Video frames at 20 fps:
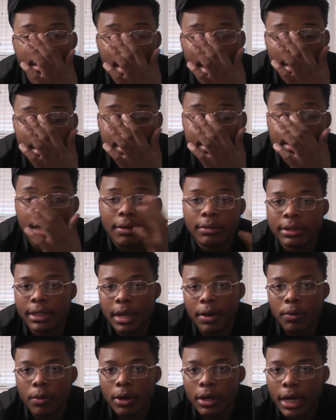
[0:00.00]
Like, since I was
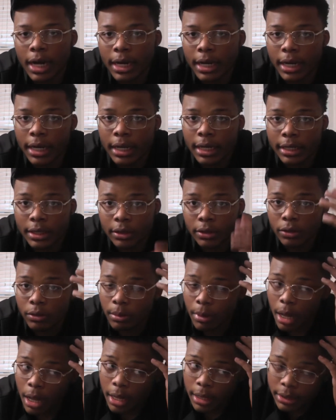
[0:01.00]
at work, I didn't get to do
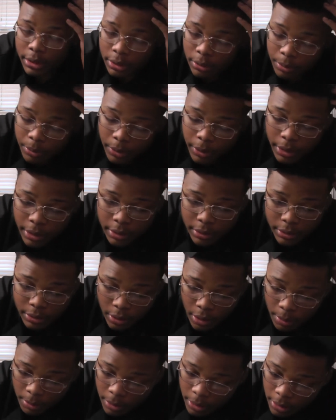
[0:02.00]
my Asr prayer,
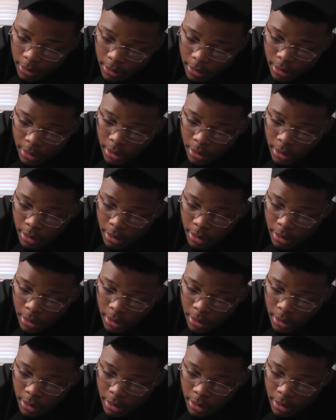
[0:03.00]
so I'm gonna